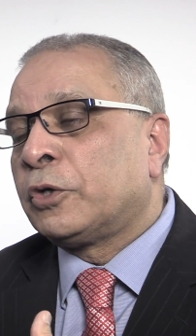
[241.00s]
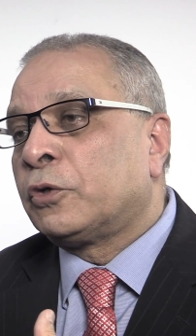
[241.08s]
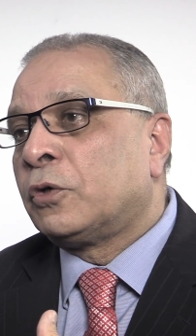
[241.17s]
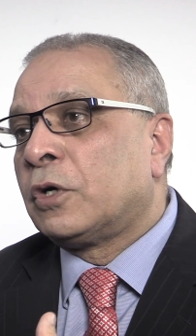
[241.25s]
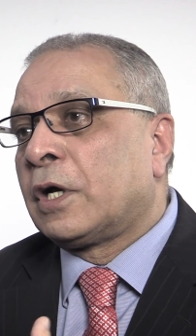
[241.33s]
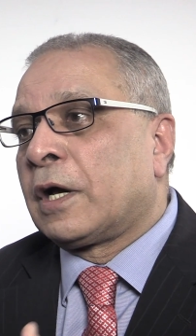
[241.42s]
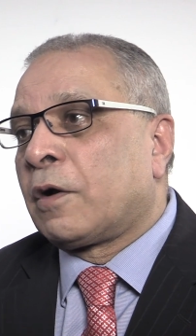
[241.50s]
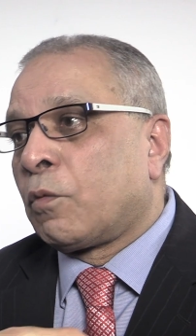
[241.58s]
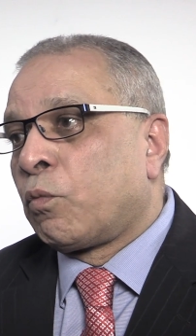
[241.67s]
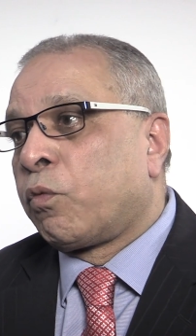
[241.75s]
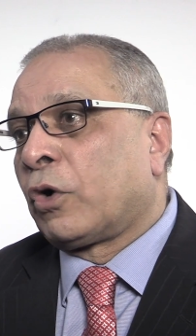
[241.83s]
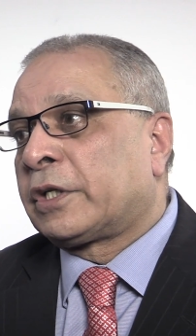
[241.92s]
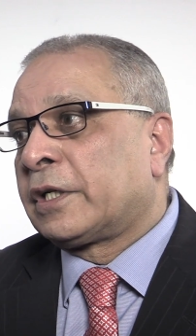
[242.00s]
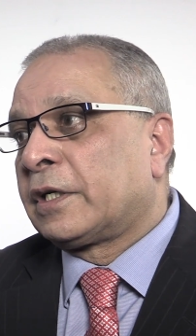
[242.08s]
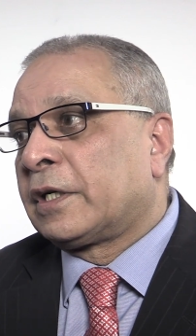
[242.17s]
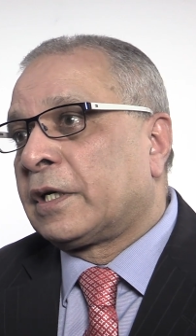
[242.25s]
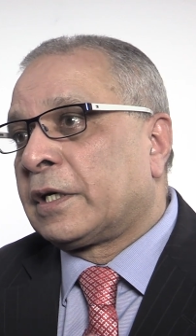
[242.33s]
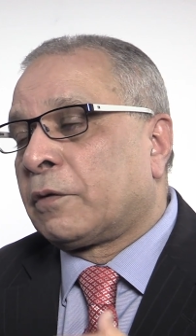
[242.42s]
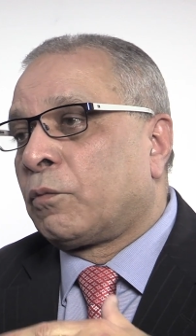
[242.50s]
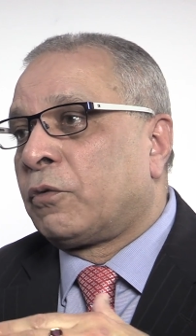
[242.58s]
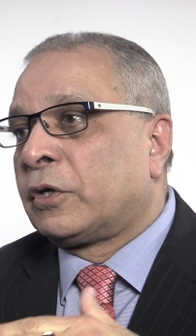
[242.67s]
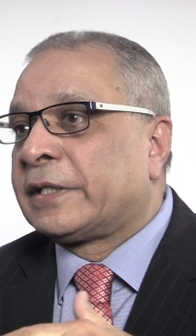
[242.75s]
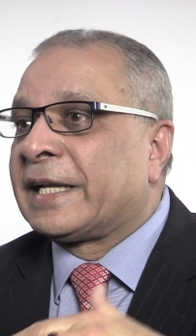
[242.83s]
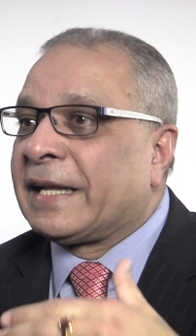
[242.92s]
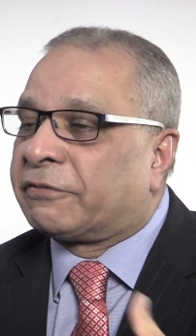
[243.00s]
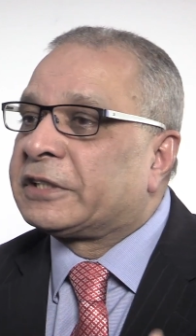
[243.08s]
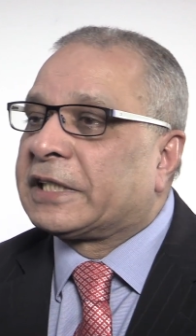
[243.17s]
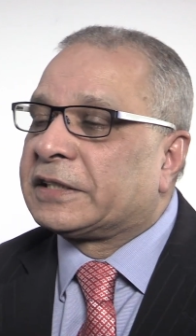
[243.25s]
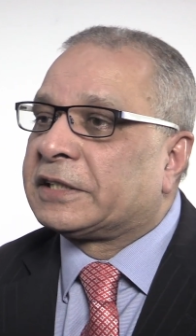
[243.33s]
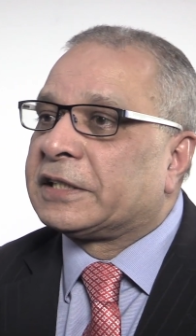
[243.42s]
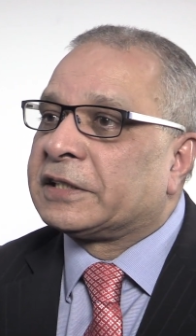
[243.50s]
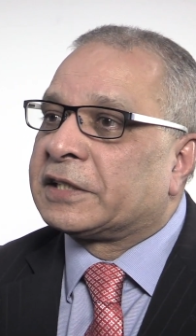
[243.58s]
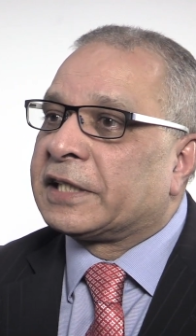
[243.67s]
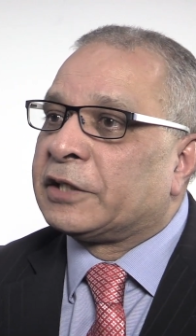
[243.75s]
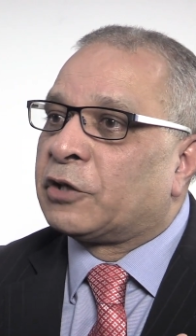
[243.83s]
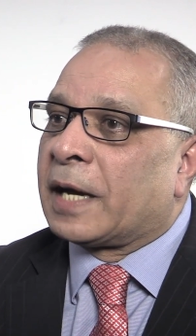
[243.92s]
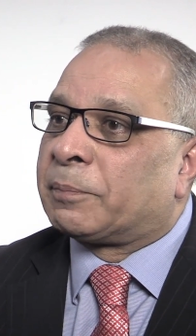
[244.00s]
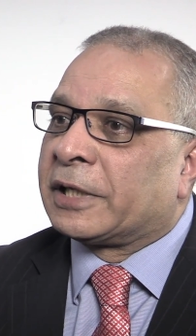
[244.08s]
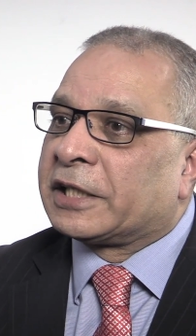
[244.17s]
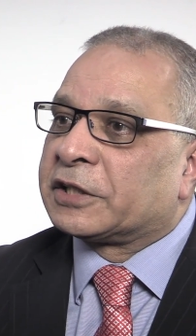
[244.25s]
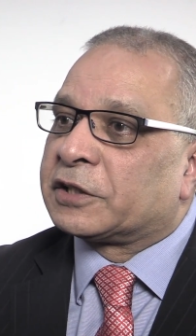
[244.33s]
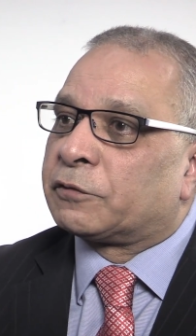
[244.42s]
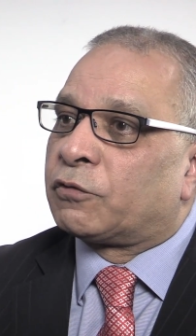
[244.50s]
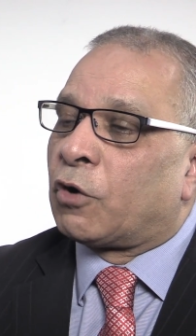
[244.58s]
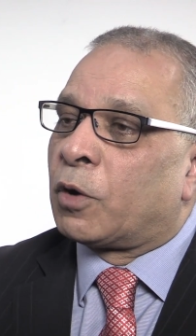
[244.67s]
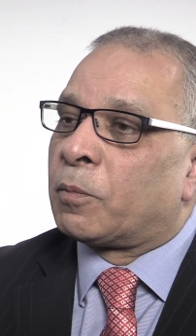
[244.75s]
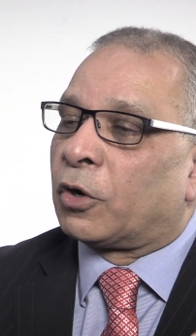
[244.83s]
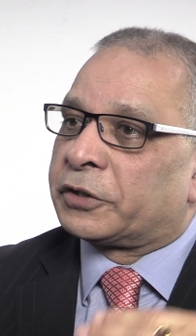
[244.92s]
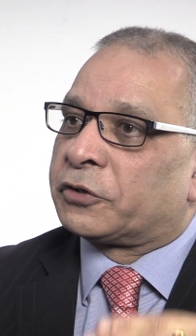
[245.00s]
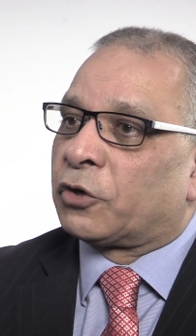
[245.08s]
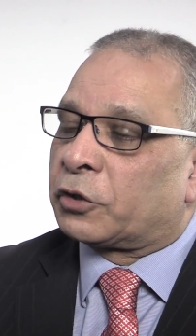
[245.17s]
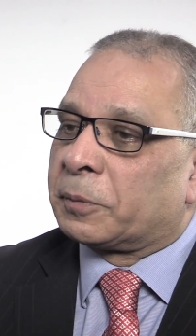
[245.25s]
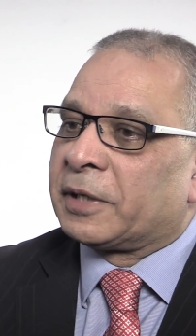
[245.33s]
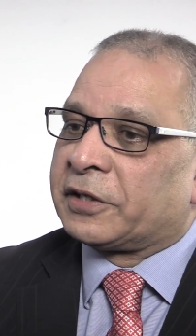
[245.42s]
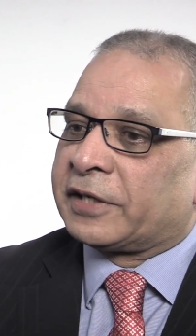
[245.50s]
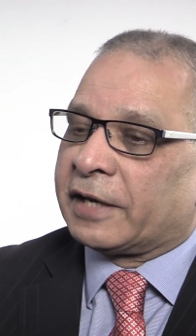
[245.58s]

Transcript: you what were the deficiencies in your application form or your documentary